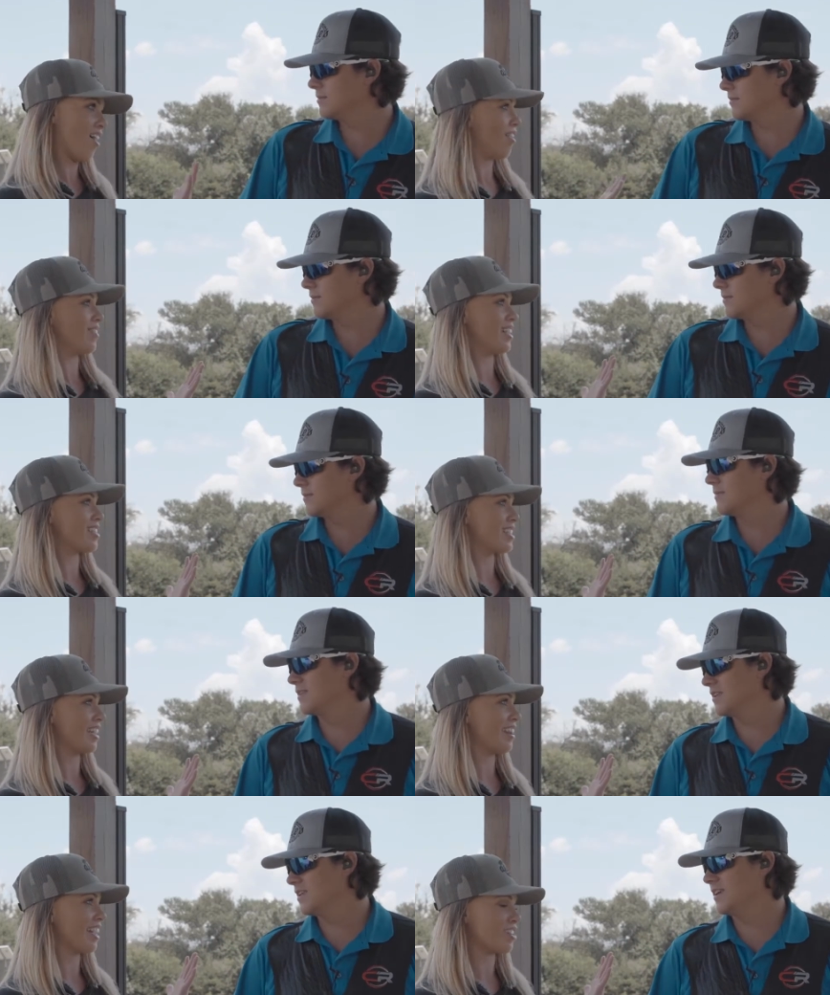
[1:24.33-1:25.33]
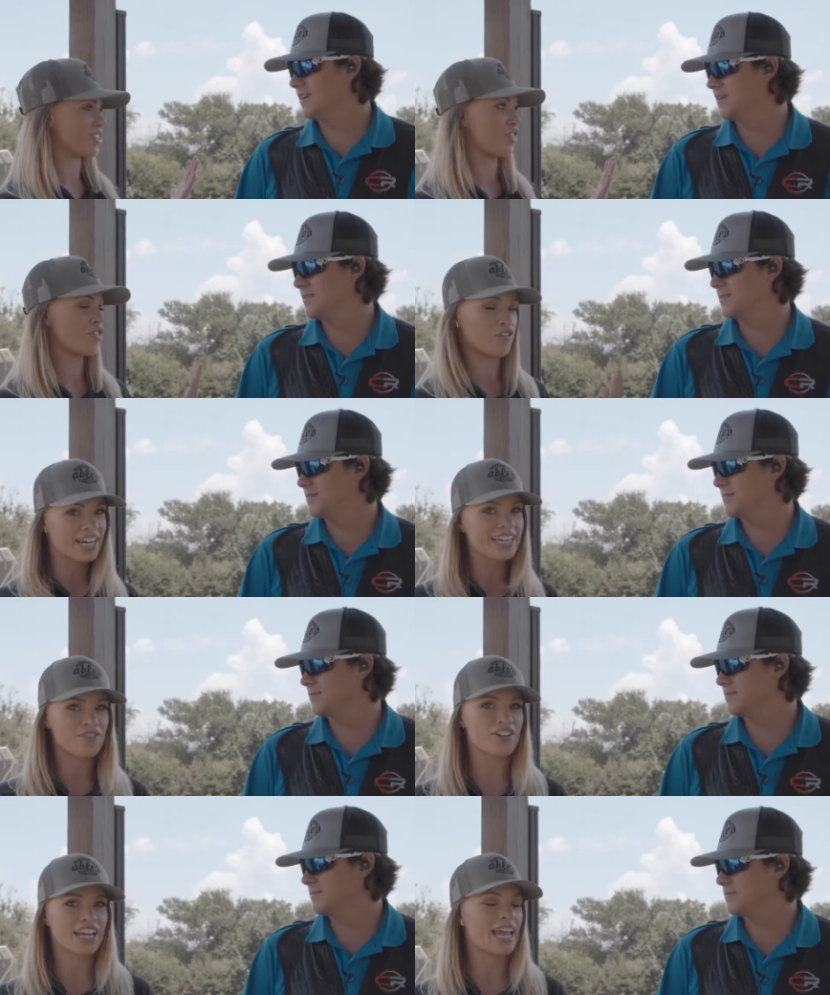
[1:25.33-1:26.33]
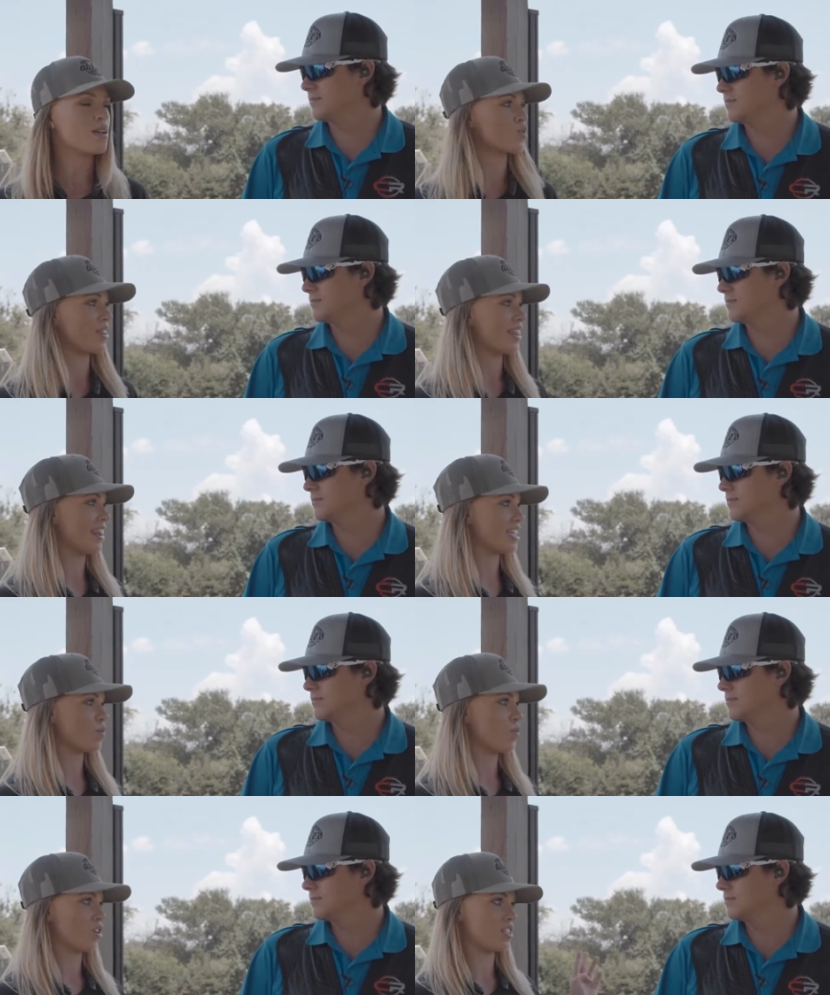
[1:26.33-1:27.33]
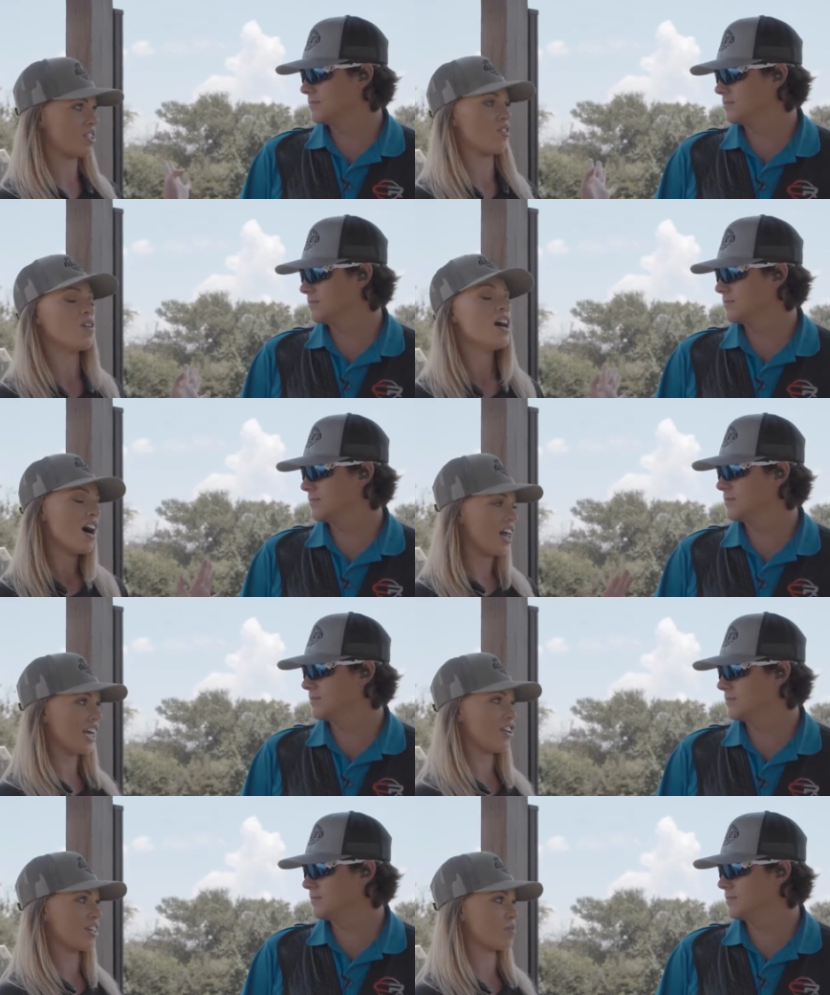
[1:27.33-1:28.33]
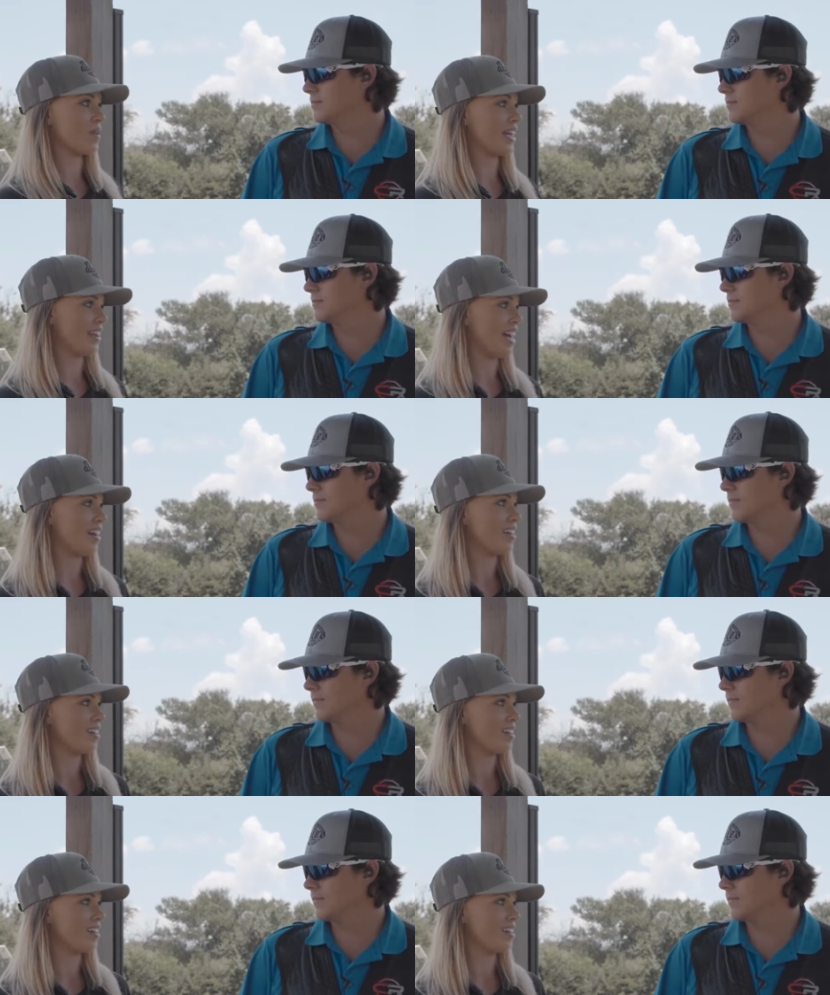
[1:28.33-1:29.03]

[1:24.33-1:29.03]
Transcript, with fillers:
Speaker 1: obviously. There's three different games within this sport, so I'll let you explain that.